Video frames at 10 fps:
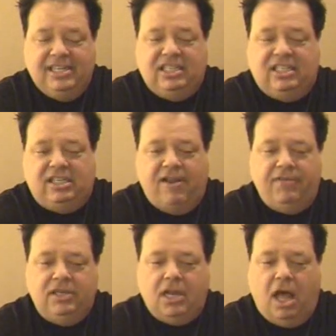
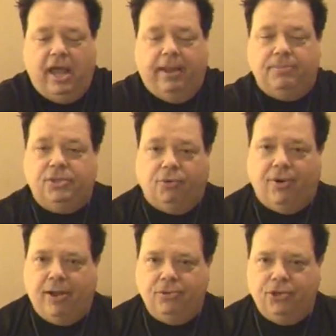7 times
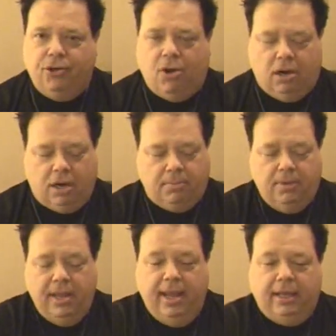around your arm,